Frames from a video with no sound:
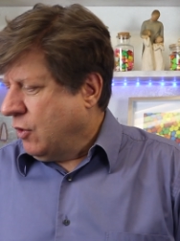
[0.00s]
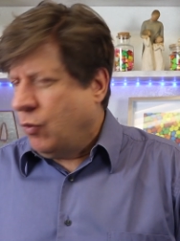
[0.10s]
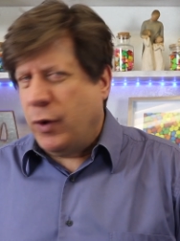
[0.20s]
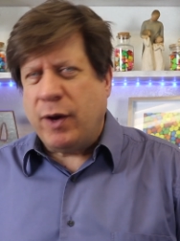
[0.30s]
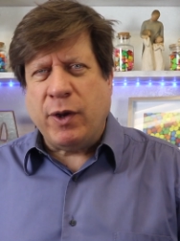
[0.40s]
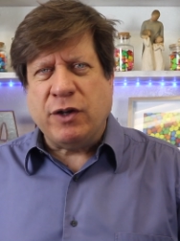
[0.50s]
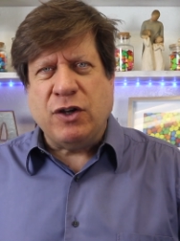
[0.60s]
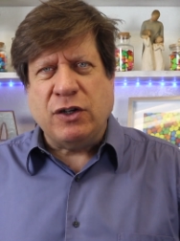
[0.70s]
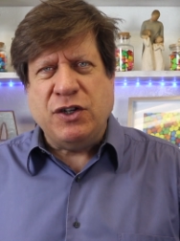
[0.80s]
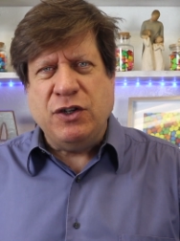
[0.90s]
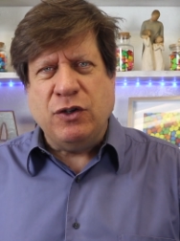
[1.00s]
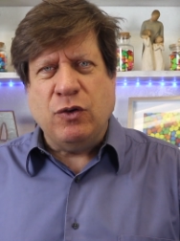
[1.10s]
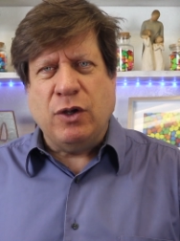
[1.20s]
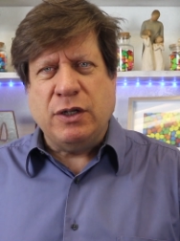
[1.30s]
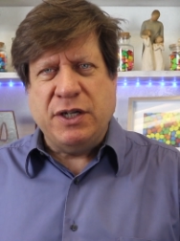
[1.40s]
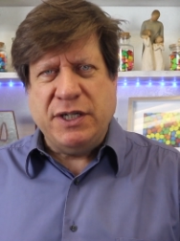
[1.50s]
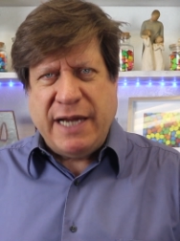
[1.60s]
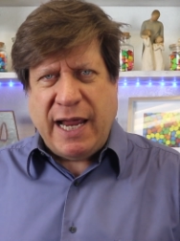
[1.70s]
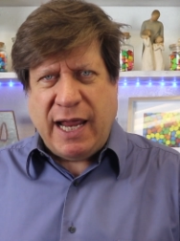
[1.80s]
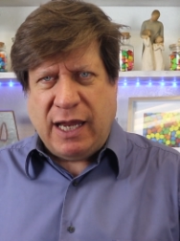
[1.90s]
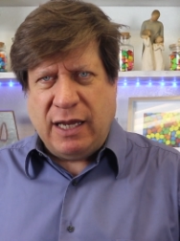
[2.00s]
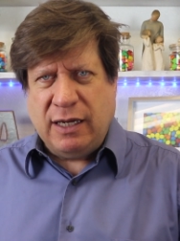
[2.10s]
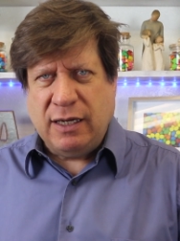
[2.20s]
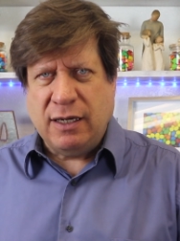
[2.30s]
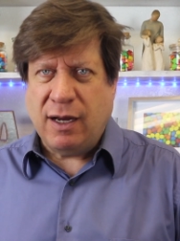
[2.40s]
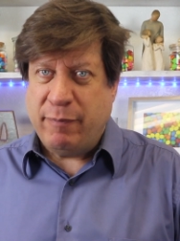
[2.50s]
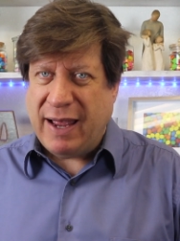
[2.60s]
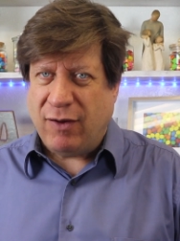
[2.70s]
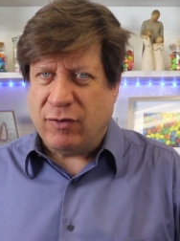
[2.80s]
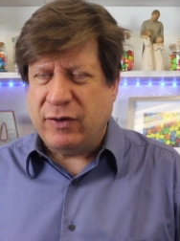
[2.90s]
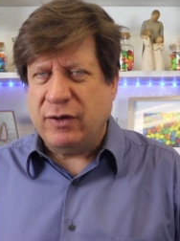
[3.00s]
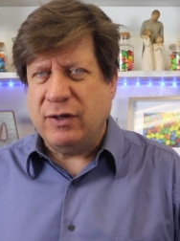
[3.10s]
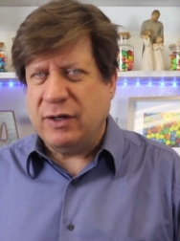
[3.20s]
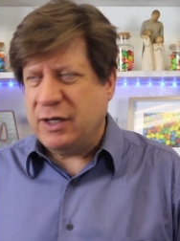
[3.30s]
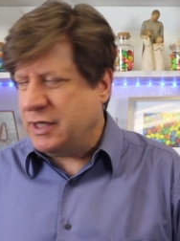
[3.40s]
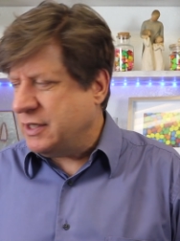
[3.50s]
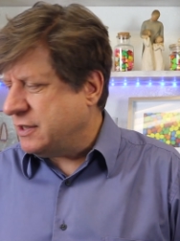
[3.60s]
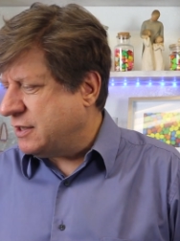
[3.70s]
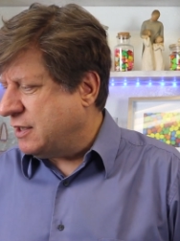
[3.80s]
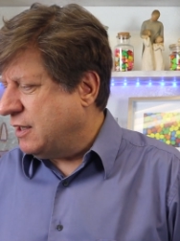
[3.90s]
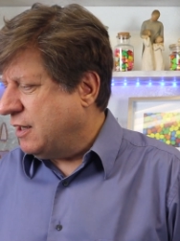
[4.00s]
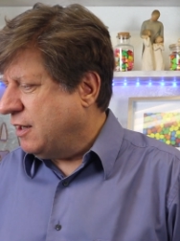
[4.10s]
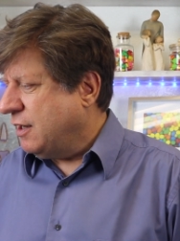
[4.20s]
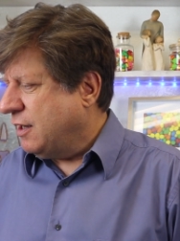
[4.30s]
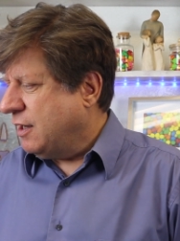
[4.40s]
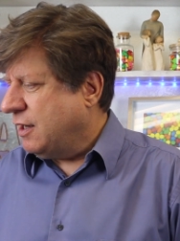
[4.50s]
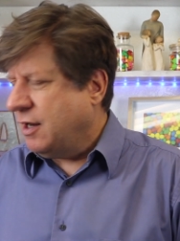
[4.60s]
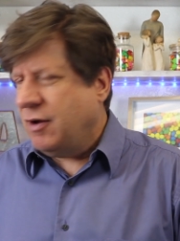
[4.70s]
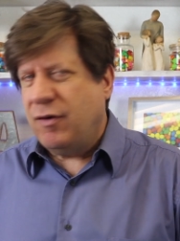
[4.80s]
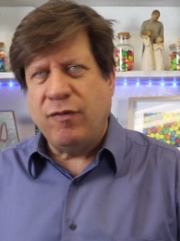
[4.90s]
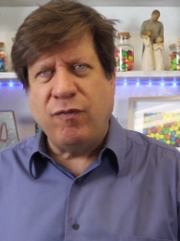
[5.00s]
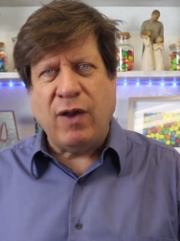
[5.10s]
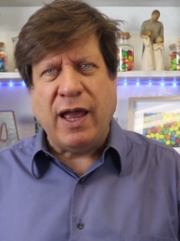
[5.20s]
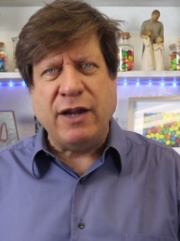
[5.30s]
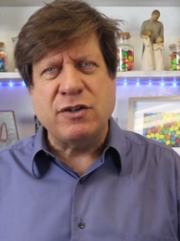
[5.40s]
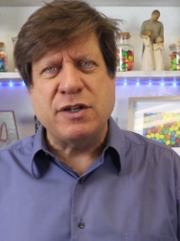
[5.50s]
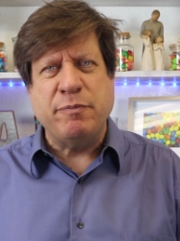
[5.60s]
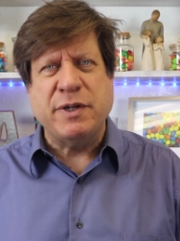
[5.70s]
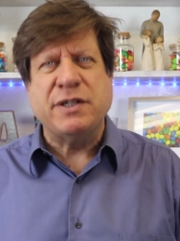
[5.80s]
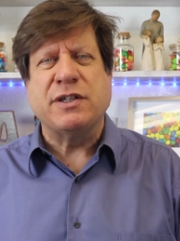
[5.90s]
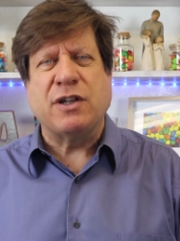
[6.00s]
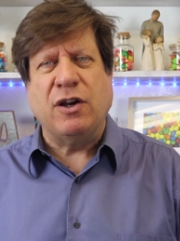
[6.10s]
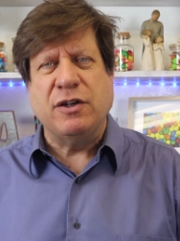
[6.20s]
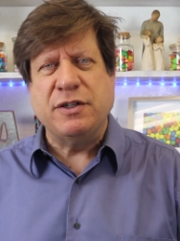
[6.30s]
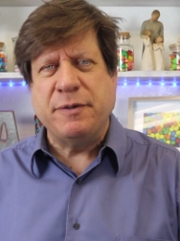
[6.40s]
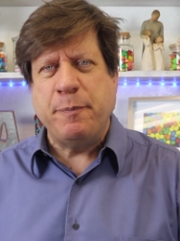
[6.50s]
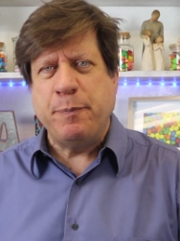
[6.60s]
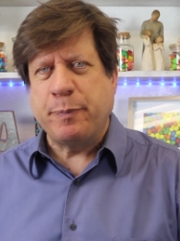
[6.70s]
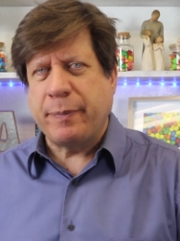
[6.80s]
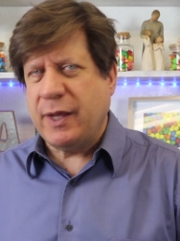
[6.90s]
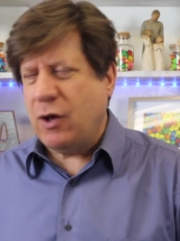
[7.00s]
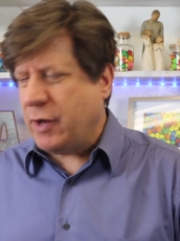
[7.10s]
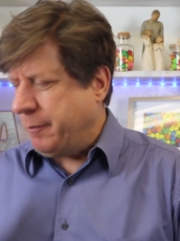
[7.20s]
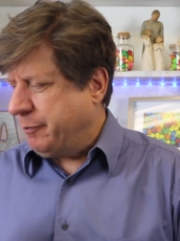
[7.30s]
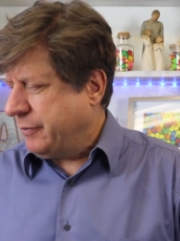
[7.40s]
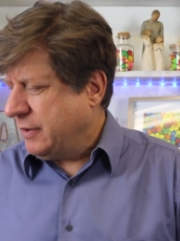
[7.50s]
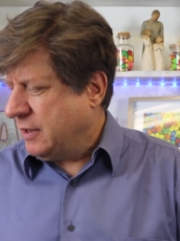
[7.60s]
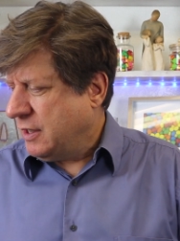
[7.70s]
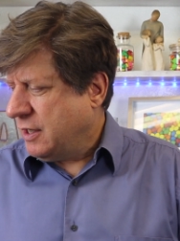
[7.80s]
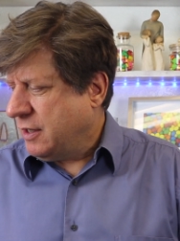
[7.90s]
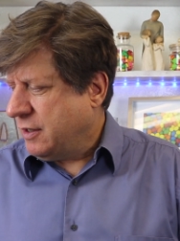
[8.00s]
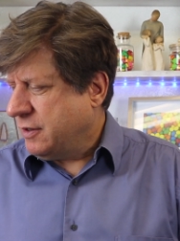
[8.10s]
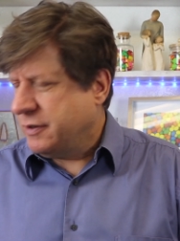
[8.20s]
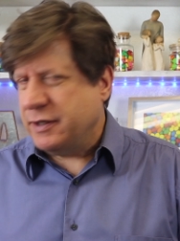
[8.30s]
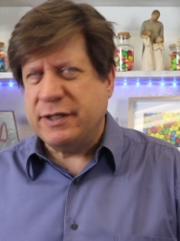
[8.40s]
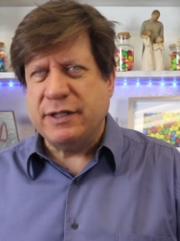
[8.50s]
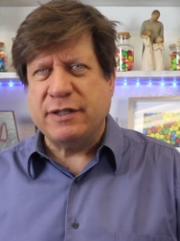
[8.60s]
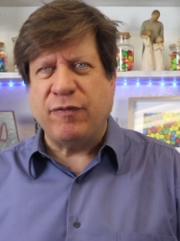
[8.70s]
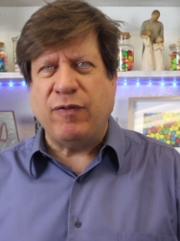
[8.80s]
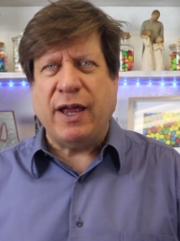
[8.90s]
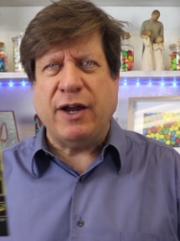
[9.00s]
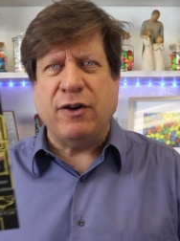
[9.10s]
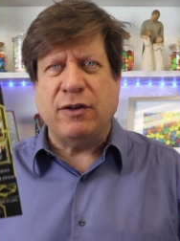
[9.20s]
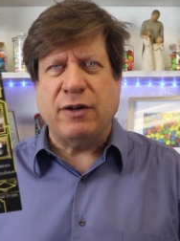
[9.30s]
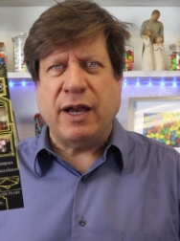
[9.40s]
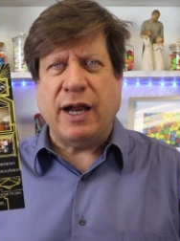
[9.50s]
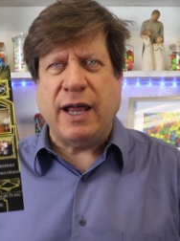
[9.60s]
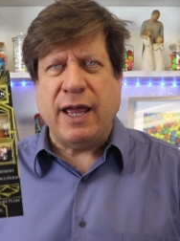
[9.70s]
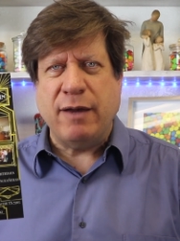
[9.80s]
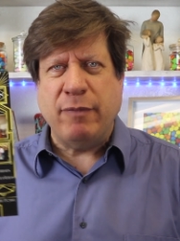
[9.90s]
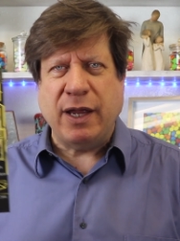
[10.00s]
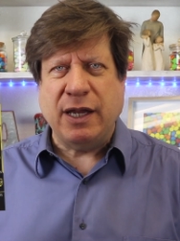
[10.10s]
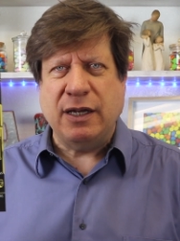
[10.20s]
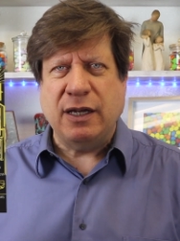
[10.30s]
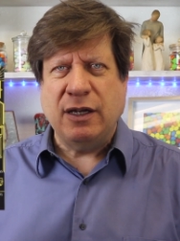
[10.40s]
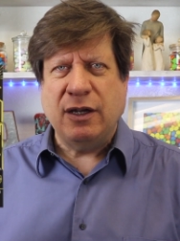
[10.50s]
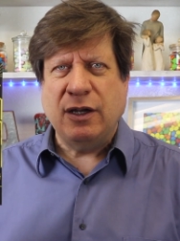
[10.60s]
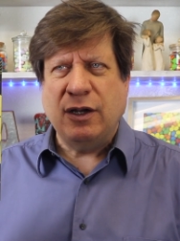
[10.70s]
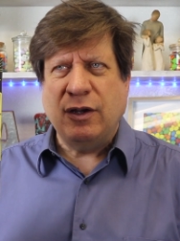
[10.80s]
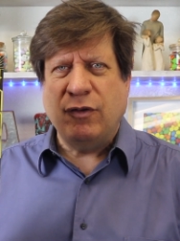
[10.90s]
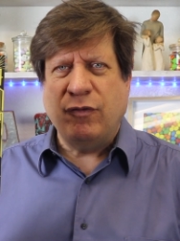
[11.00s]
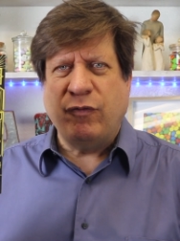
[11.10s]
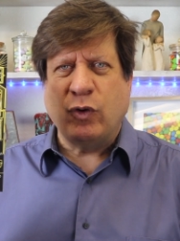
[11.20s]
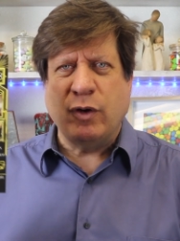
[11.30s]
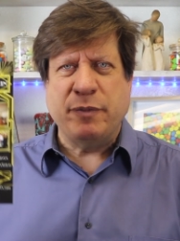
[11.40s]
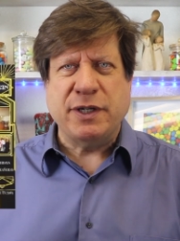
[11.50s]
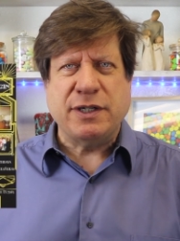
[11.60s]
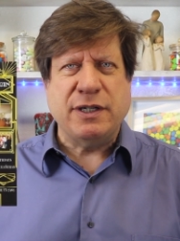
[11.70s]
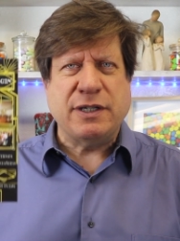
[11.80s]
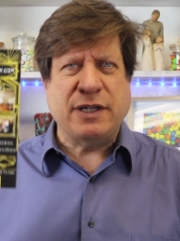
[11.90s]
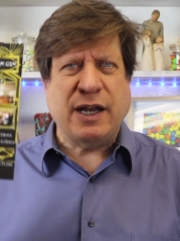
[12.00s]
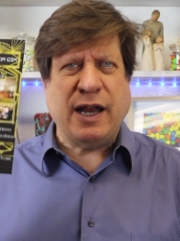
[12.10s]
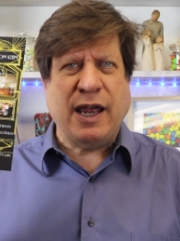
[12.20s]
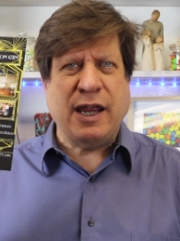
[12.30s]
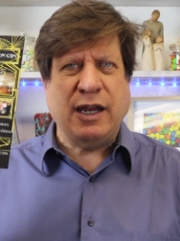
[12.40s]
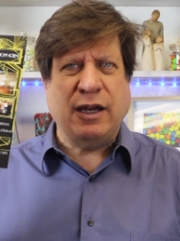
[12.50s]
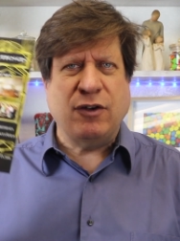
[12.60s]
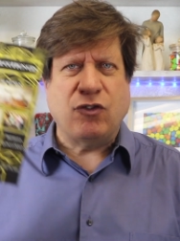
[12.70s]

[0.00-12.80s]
What I want to talk to you today about is flyers and business cards. Okay, this is a flyer that I had made for a business that I